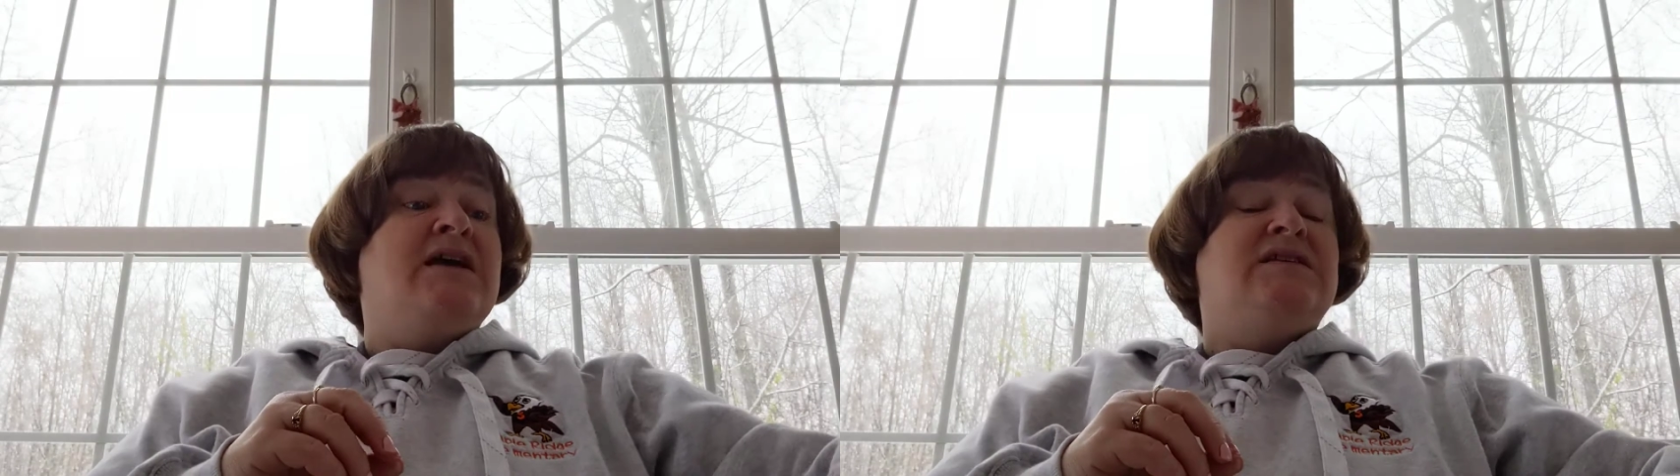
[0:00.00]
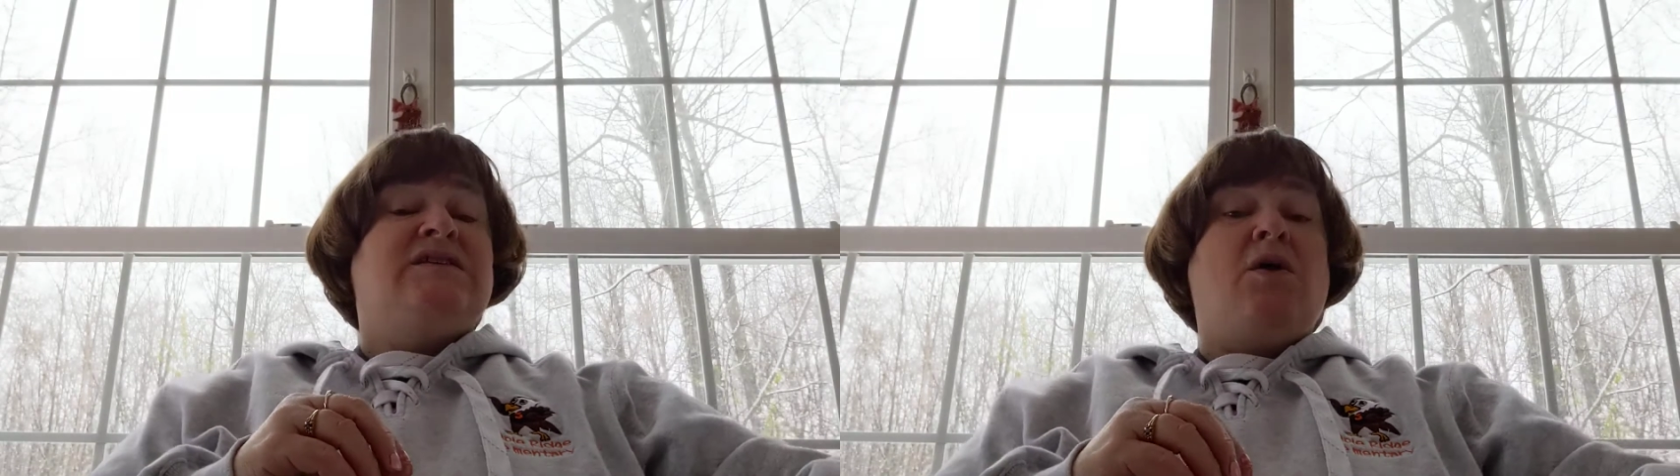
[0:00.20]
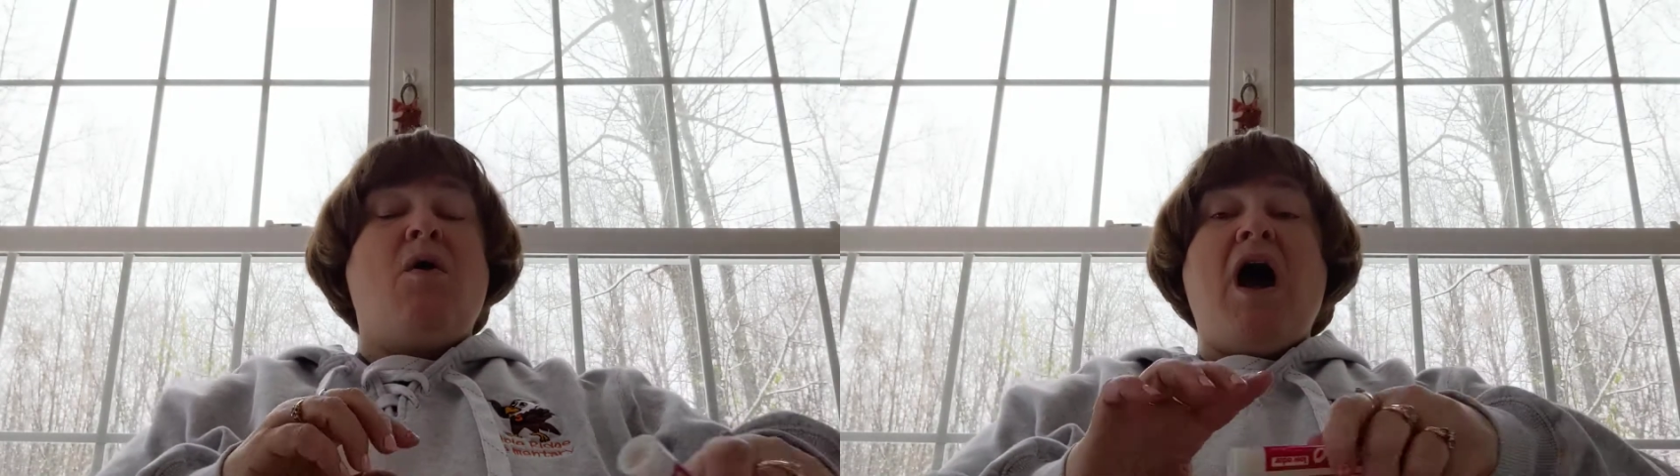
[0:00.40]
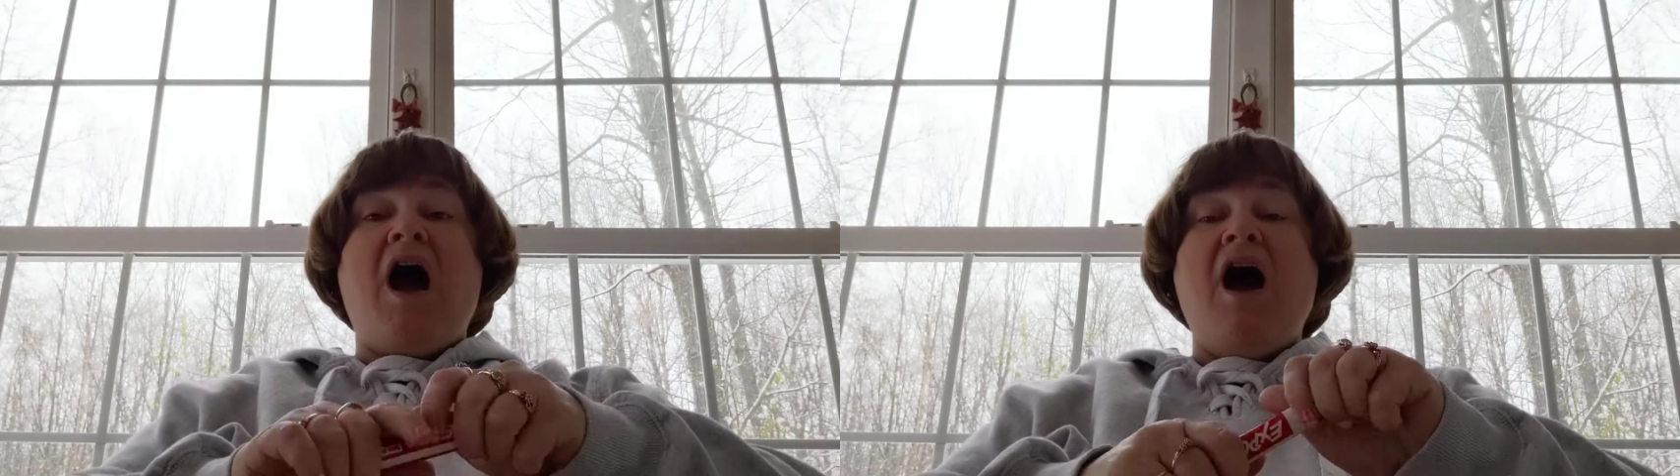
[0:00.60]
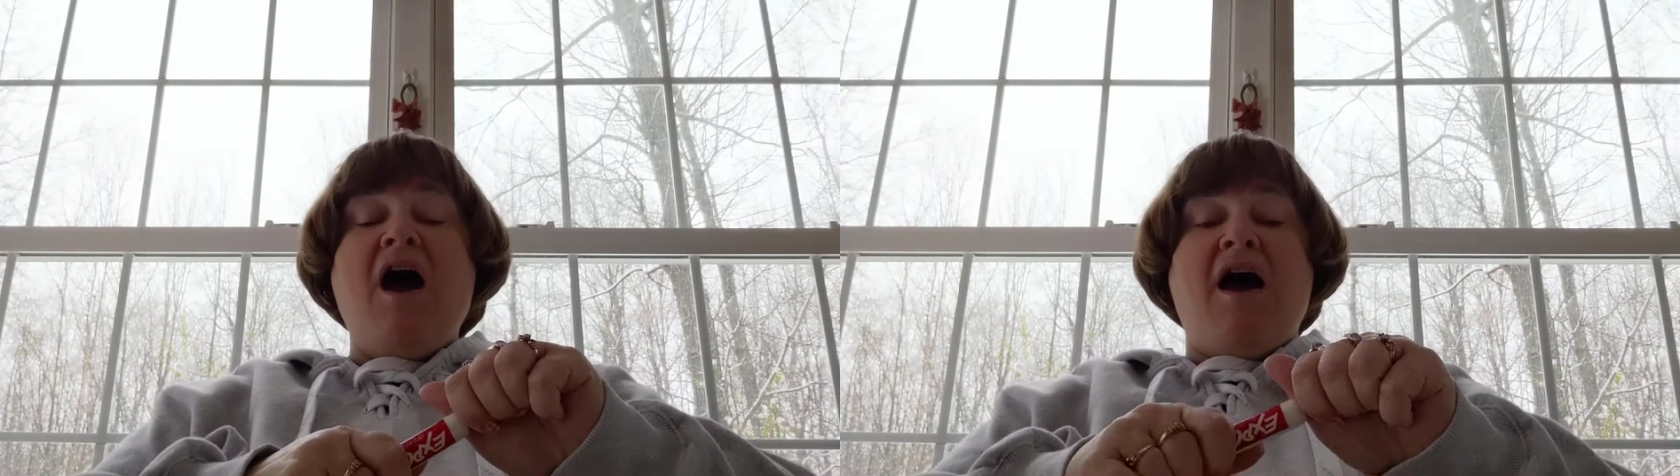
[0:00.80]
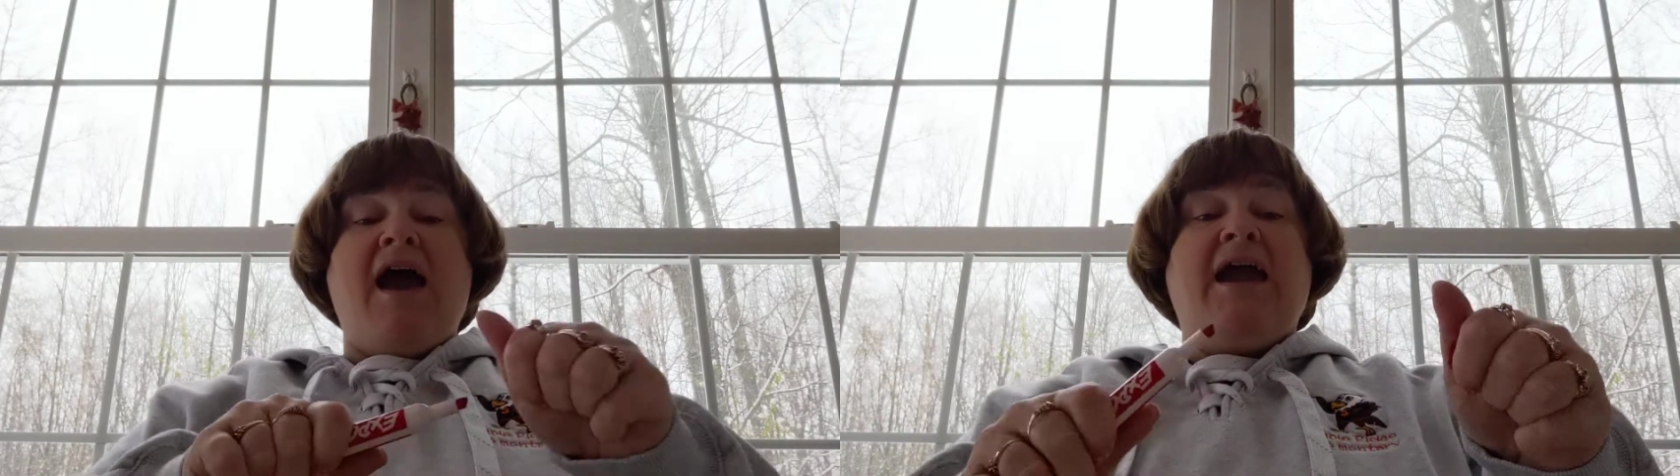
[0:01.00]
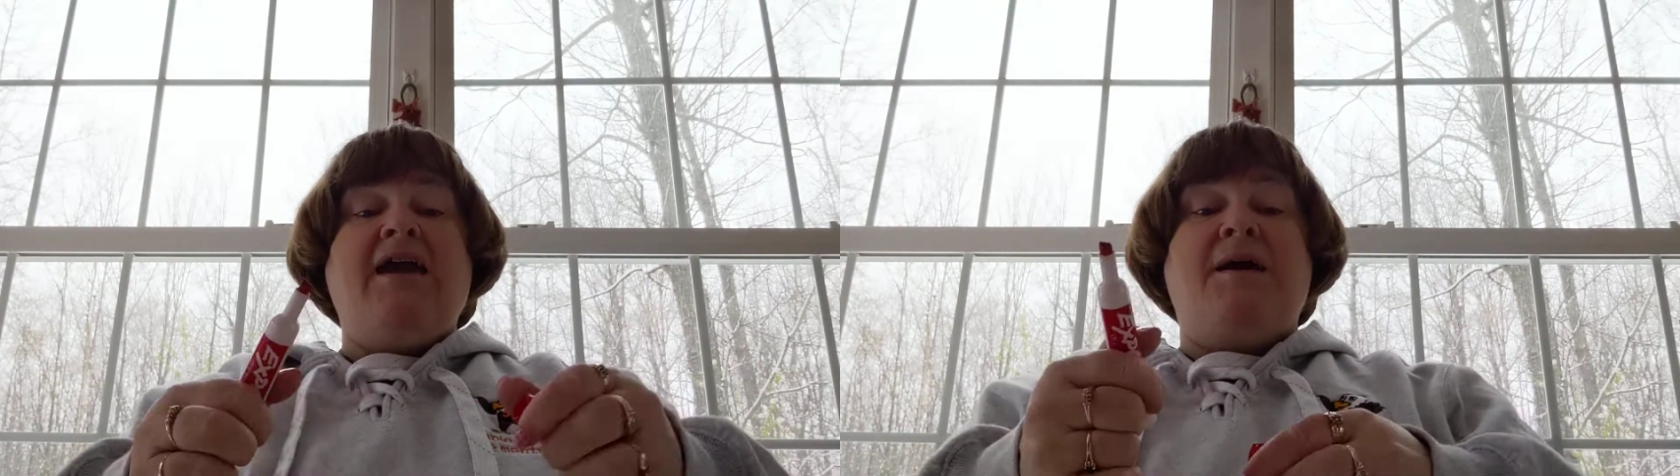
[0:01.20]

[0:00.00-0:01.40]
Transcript: So I